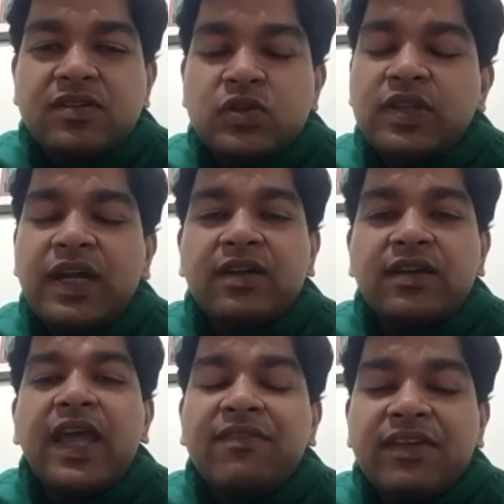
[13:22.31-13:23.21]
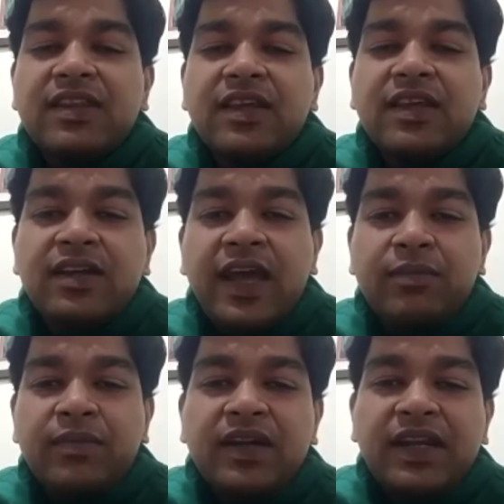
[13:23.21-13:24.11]
so that everything can
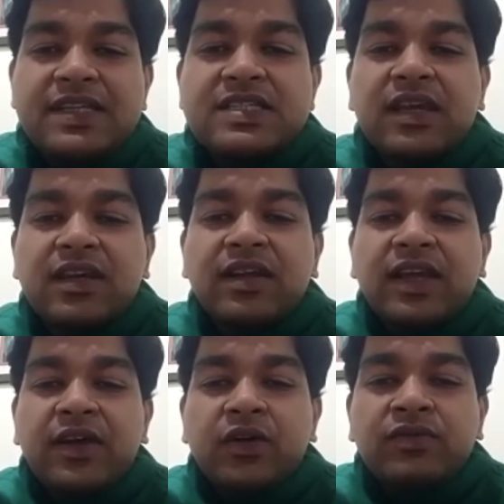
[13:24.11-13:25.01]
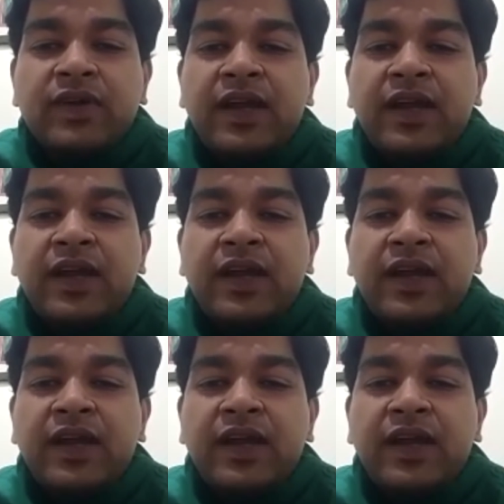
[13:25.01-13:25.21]
be at least taken care of.